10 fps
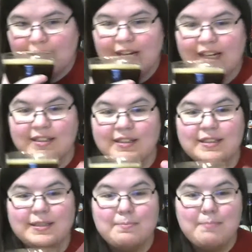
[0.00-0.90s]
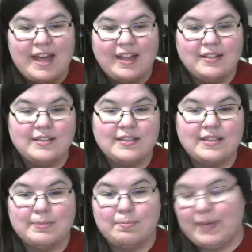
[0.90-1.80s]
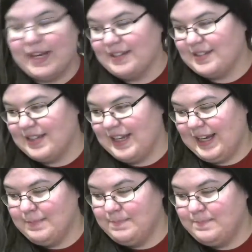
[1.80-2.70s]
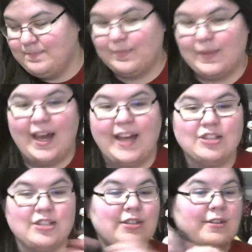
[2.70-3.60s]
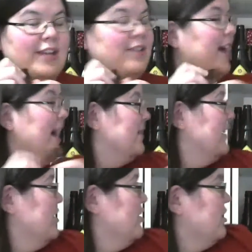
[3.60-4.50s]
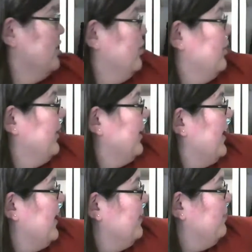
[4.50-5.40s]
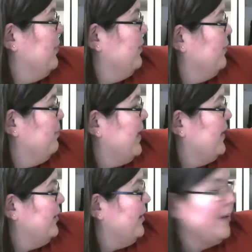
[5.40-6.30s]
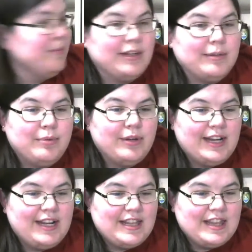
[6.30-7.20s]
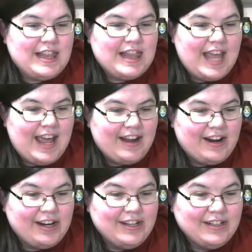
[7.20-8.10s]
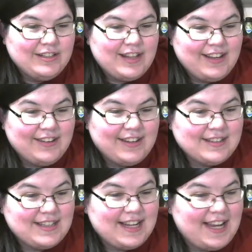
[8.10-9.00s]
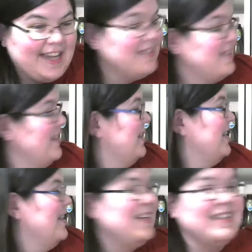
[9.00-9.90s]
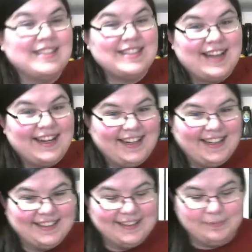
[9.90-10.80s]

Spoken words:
it smells spicy. Okay, just so that you guys can just look at the beautiful bottle. I'm going to put it there so that you can see it. Stunning.